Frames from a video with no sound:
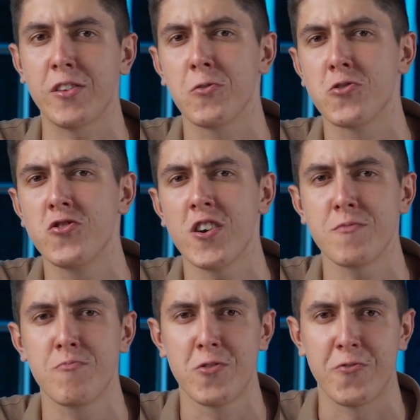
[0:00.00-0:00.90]
it was
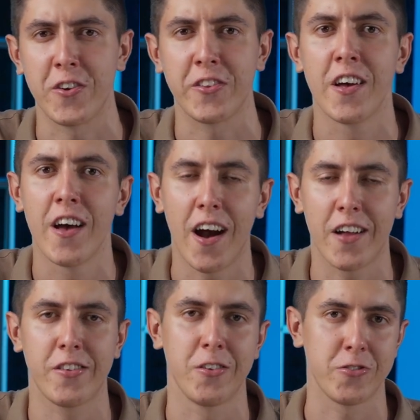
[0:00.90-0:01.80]
just perfect
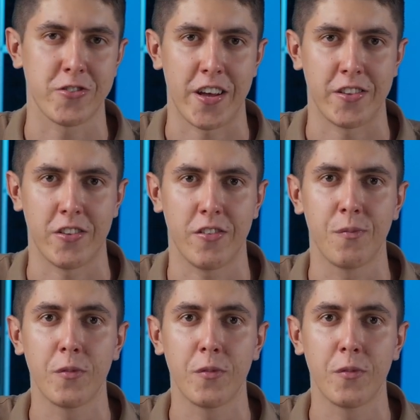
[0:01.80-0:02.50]
until you send it.